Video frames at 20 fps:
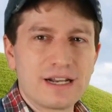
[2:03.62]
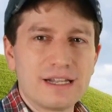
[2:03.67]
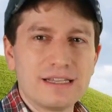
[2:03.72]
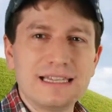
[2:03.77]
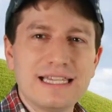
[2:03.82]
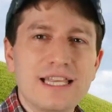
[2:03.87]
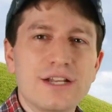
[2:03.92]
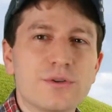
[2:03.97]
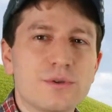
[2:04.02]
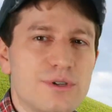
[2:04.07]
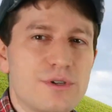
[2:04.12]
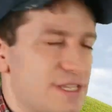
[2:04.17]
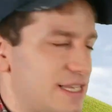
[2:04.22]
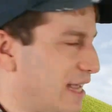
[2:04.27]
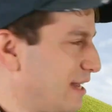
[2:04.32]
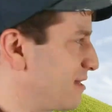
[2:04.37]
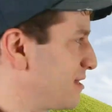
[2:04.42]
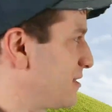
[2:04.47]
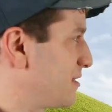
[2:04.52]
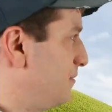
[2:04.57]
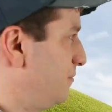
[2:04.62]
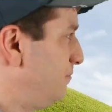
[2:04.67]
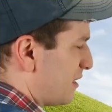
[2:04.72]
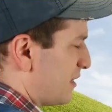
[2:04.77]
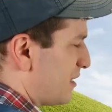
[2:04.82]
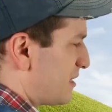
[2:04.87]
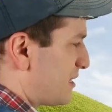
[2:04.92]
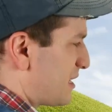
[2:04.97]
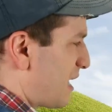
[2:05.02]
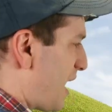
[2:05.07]
in a literal sense.
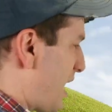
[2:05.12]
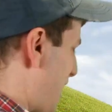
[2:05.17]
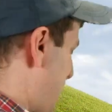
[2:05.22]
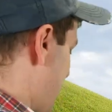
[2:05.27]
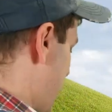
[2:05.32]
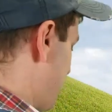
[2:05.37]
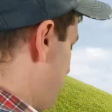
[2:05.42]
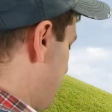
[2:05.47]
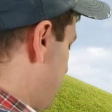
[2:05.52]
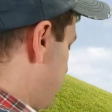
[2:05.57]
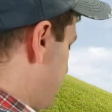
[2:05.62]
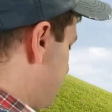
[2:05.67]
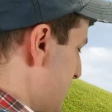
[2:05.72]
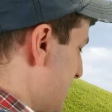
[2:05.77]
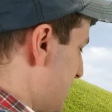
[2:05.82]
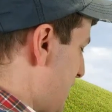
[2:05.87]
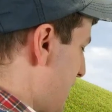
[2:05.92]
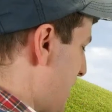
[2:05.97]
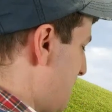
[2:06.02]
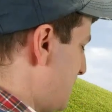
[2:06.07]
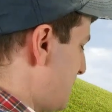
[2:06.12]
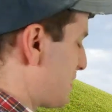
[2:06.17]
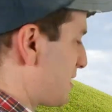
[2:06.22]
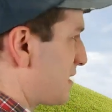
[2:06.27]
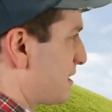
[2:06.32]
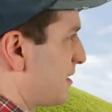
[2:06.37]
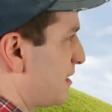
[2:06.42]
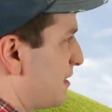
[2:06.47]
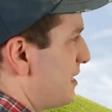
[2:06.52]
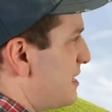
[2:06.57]
The time
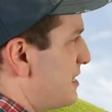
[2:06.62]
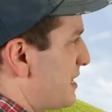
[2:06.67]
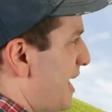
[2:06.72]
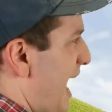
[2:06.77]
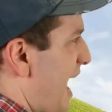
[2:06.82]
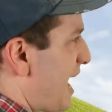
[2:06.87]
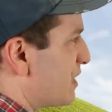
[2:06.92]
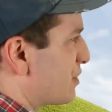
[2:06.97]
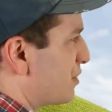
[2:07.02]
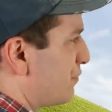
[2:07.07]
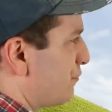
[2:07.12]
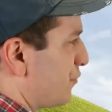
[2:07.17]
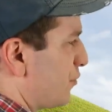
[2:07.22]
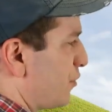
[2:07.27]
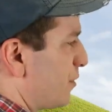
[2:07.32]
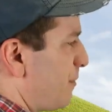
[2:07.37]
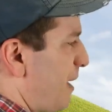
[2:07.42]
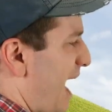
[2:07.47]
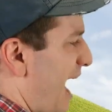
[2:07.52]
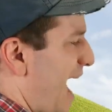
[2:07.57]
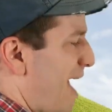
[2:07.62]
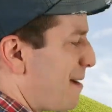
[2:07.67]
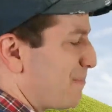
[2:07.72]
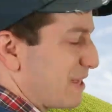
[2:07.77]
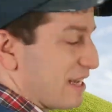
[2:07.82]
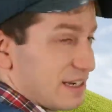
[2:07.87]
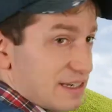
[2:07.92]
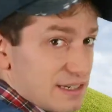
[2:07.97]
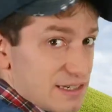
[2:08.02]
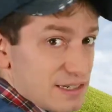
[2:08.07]
since this action verb
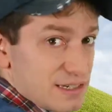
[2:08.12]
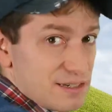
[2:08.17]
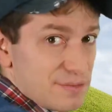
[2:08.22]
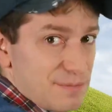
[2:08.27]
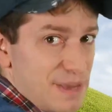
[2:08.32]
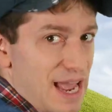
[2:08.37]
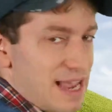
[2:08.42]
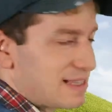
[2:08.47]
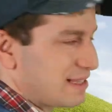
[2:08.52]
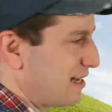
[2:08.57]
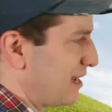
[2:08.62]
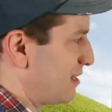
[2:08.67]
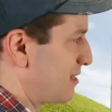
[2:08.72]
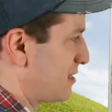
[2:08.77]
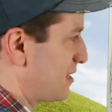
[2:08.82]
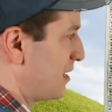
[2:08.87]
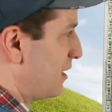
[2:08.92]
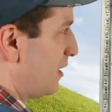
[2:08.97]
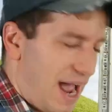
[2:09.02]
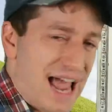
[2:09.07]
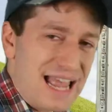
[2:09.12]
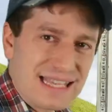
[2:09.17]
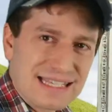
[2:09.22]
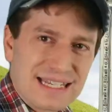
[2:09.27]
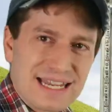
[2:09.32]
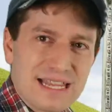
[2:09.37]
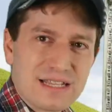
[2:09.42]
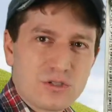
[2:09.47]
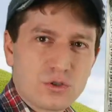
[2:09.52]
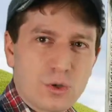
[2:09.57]
happened, past tense. Past
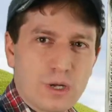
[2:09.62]
tense